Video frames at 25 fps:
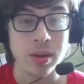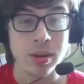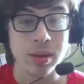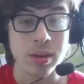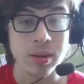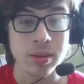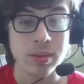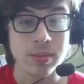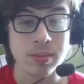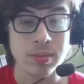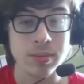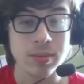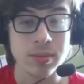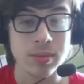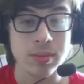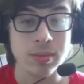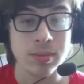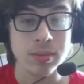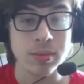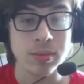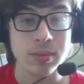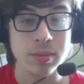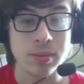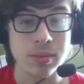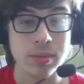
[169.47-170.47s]

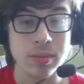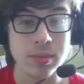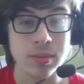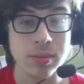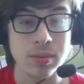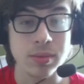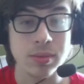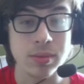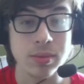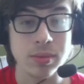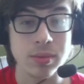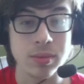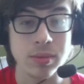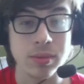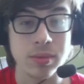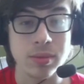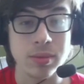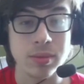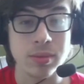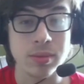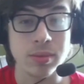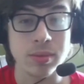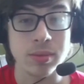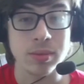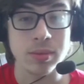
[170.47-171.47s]

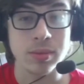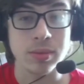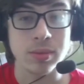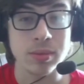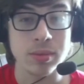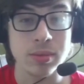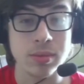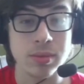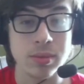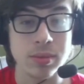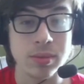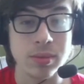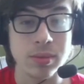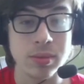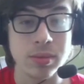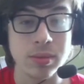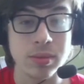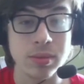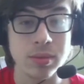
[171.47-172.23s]
Nobody speaks.